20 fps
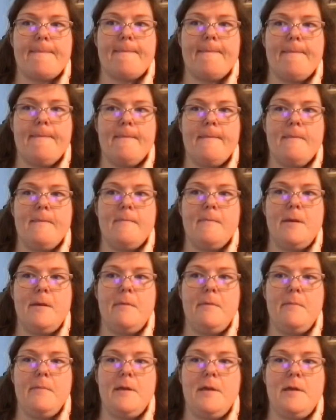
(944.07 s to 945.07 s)
And then
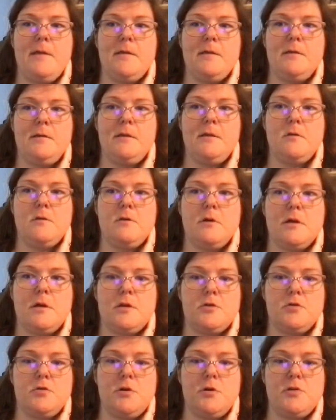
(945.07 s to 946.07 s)
maybe make it,
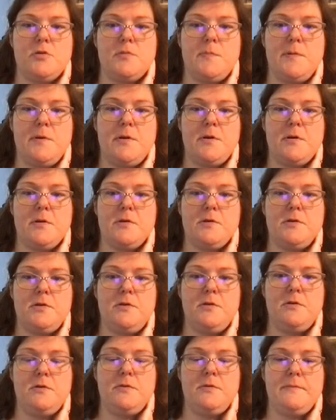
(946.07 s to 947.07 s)
kind of transparent
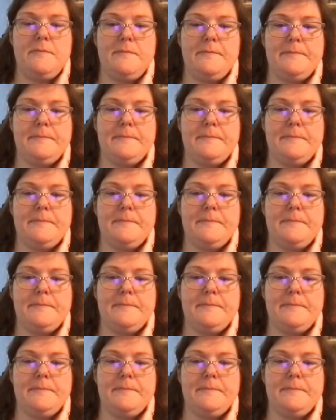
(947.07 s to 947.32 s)
too.